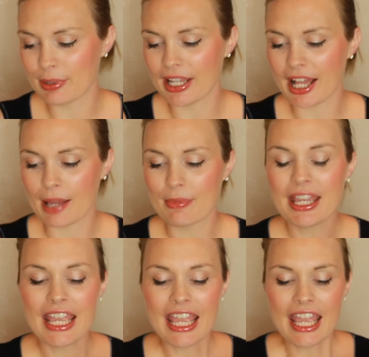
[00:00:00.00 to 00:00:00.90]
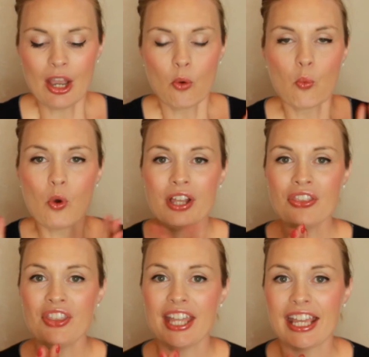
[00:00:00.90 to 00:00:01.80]
But
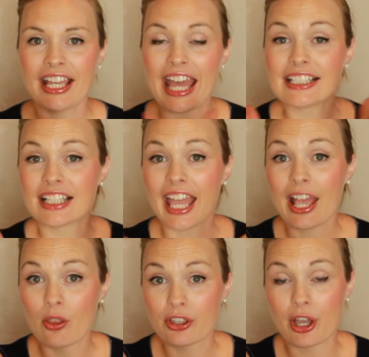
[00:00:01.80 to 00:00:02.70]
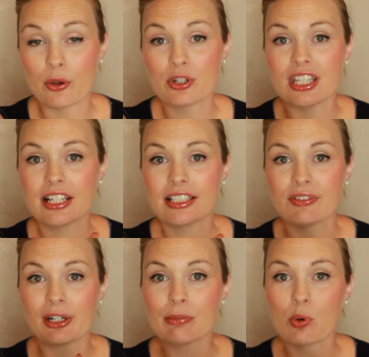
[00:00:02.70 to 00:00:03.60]
one thing as a health coach that is
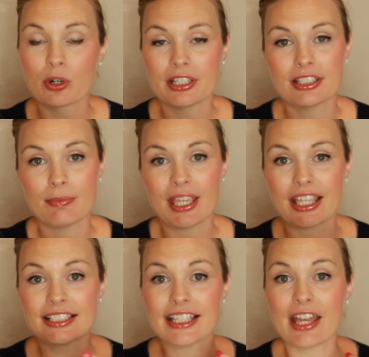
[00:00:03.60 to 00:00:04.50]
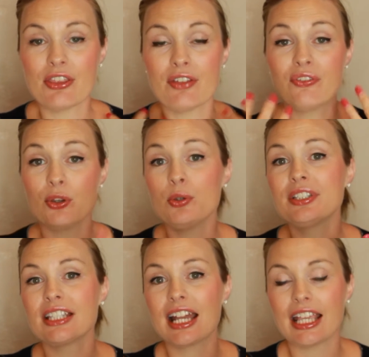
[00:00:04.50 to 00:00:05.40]
very important to me is that the foods
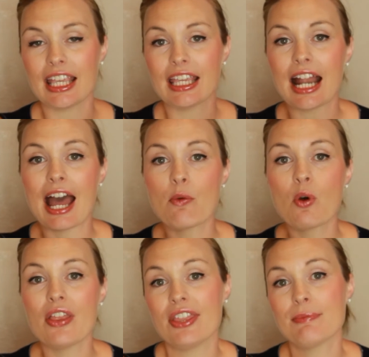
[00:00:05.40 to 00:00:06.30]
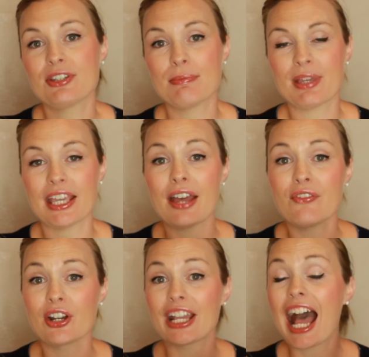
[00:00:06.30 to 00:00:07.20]
that I eat, I want them to be a
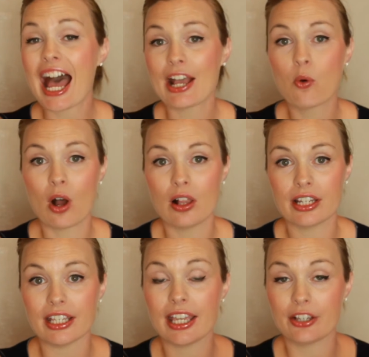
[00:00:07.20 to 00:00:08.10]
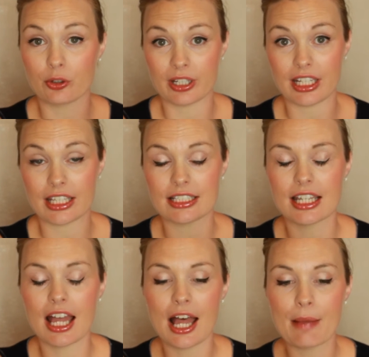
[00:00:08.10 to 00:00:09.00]
very high quality ingredient.
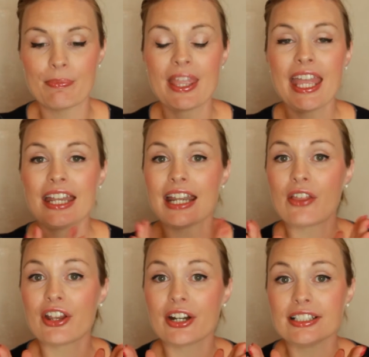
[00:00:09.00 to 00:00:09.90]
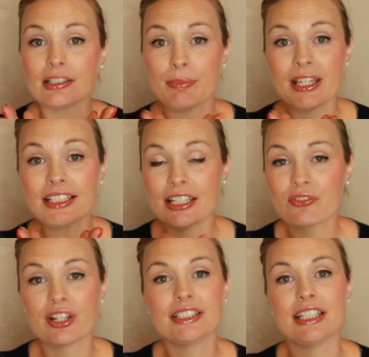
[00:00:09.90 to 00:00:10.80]
Now there is a big
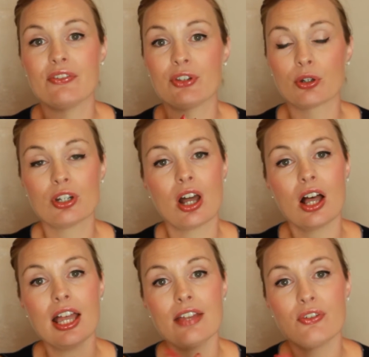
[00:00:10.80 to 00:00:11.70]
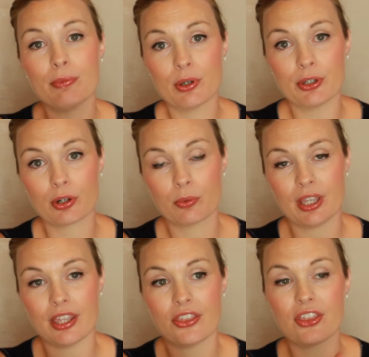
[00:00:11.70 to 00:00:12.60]
difference if you're not familiar
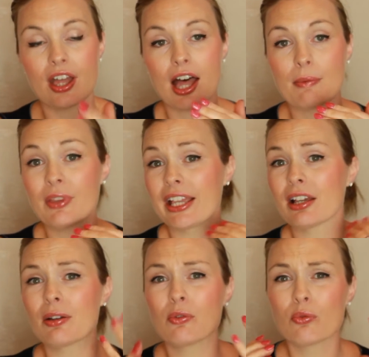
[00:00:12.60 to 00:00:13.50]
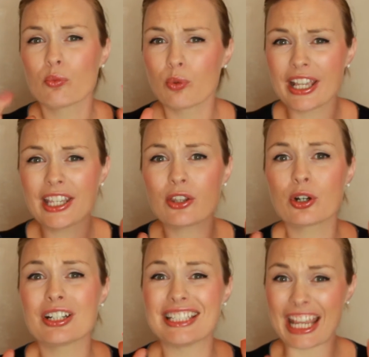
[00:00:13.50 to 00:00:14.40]
with like
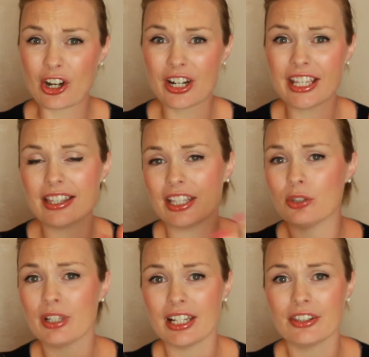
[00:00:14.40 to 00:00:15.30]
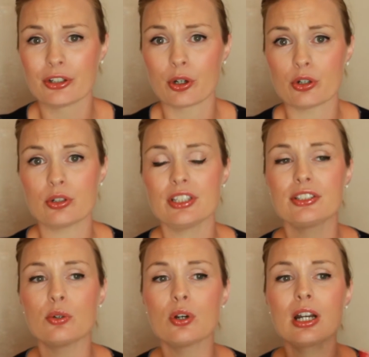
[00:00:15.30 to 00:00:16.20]
regular dairy that you get in the grocery
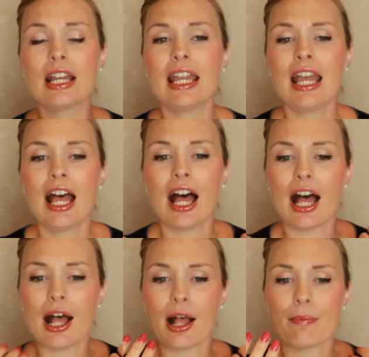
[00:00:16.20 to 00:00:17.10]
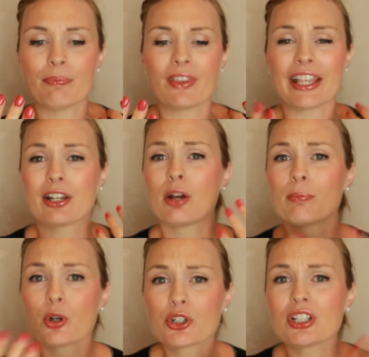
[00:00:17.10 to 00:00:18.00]
store, like
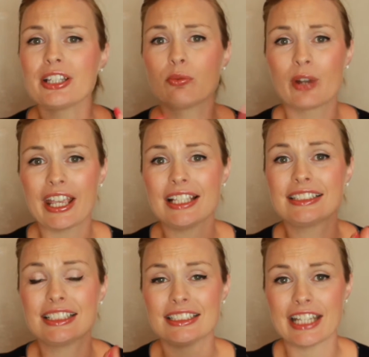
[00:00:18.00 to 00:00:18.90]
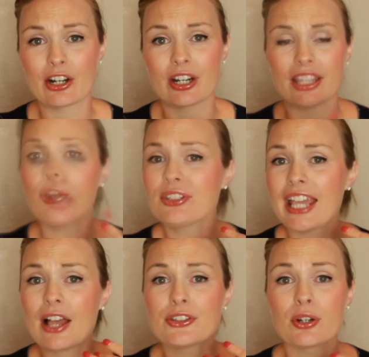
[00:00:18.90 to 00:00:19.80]
commercially raised dairy. Those
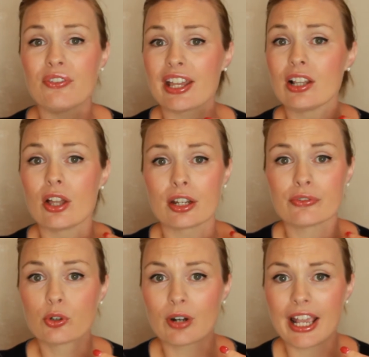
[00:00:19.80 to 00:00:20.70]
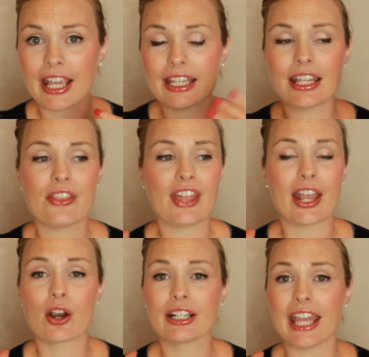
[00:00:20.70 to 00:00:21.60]
cows are fed a lot of grain. They
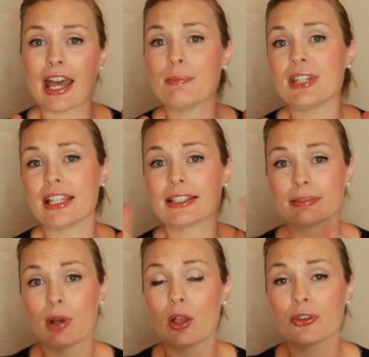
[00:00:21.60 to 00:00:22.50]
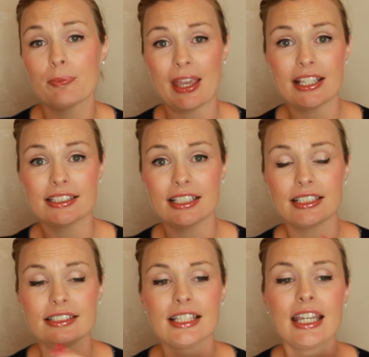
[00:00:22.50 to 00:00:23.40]
are kept in small
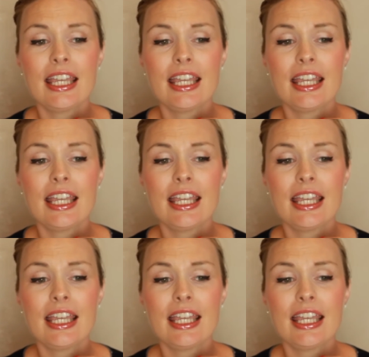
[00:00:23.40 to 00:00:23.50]
spaces.